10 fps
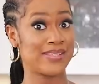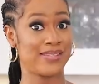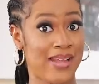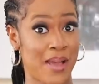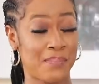
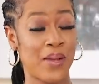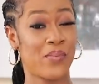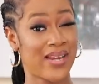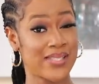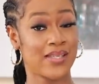snap. And
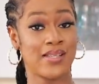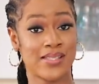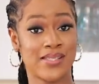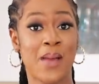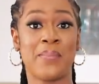when I say a
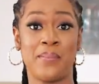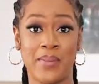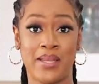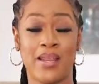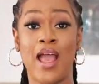snap, I
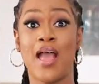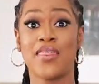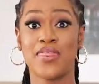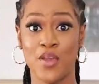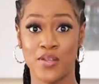mean
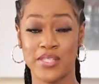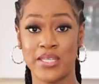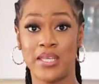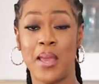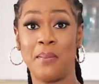30